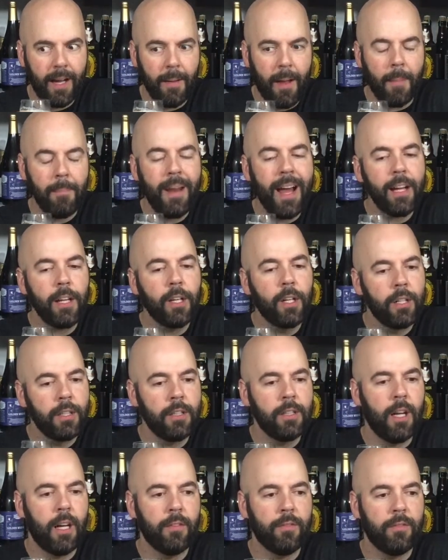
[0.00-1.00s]
I'm not good
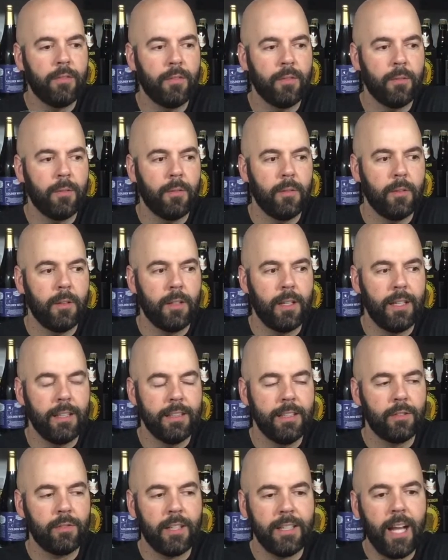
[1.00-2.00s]
enough, at
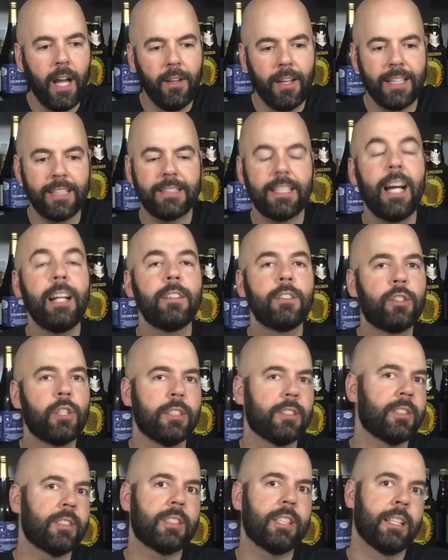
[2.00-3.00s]
least right now, like, it's not
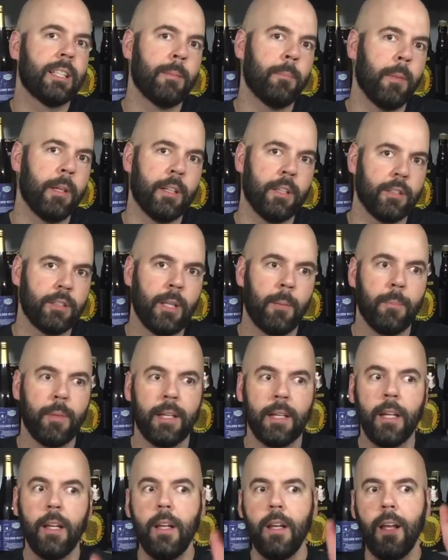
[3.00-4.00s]
just cinnamon or
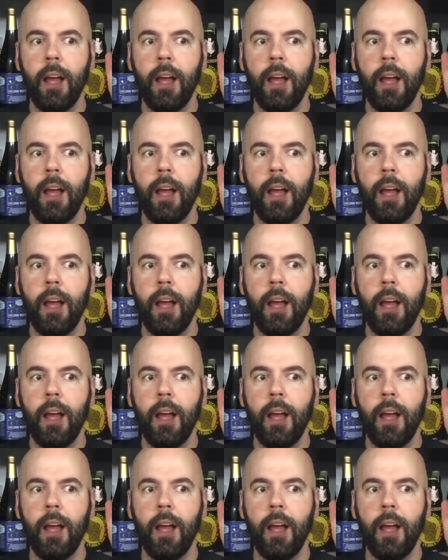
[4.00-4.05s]
something.